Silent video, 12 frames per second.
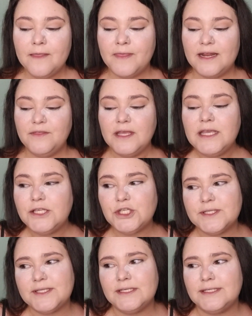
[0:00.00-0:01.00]
that I think he
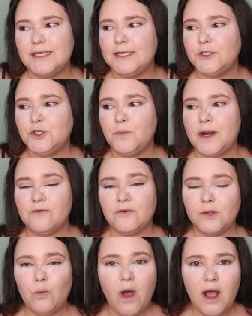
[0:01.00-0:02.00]
just thinks he can do whatever
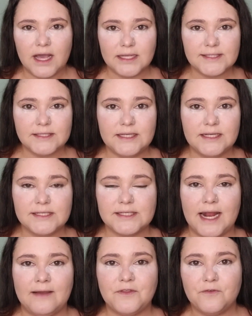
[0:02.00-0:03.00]
he wants and he
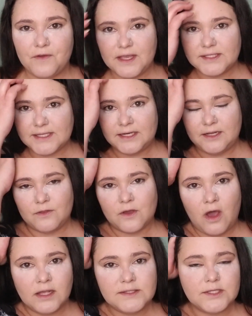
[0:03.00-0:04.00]
doesn't have to face any of the
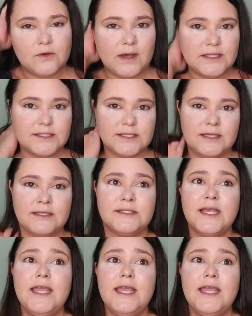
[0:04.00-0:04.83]
consequences.